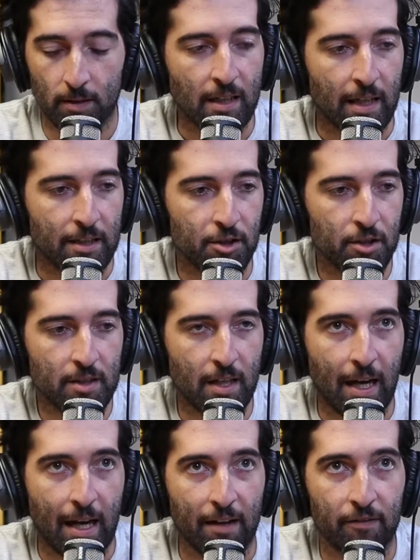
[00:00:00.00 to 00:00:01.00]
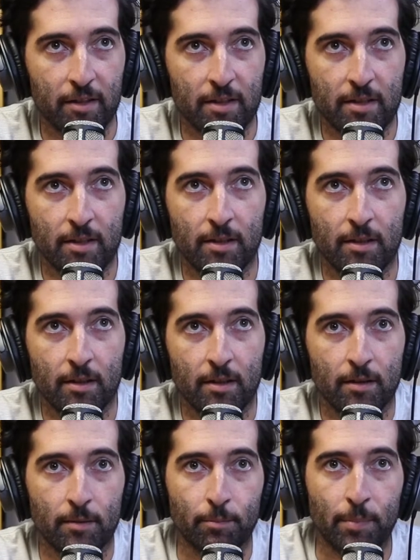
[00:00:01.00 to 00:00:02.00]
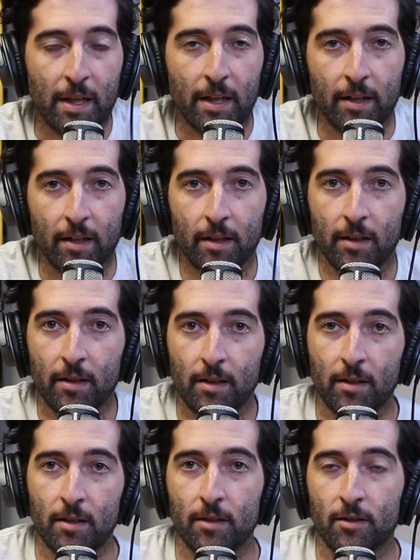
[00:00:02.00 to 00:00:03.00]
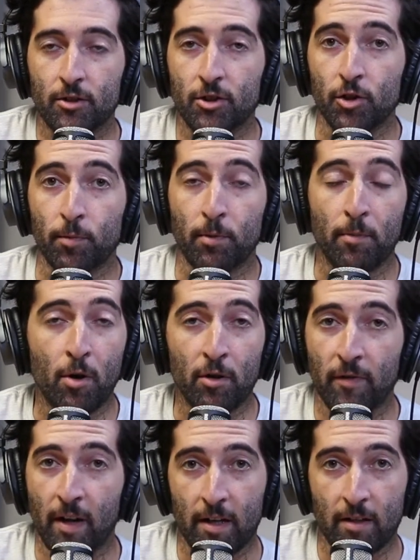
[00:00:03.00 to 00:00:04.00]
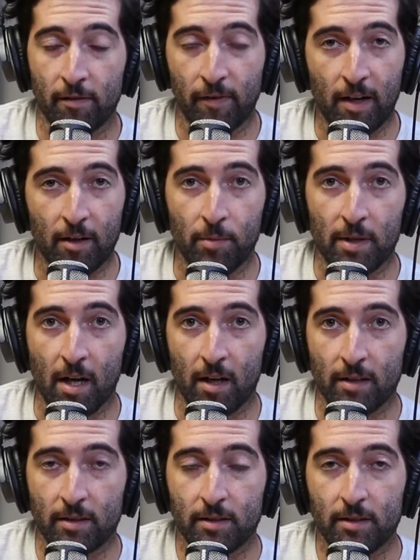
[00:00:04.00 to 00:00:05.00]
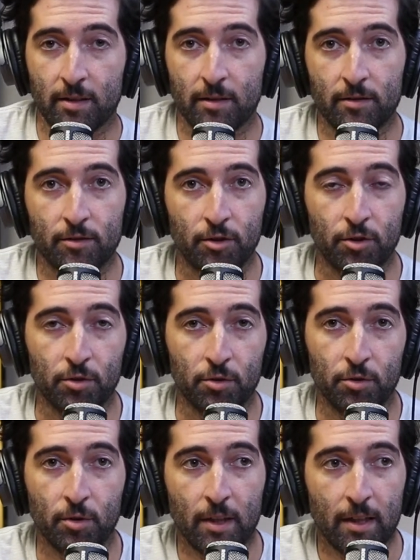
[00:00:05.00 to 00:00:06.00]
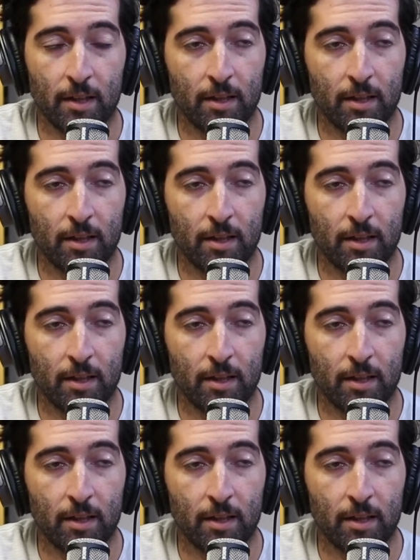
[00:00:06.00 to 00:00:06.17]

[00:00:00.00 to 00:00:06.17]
I just haven't been super motivated, if I can be honest, to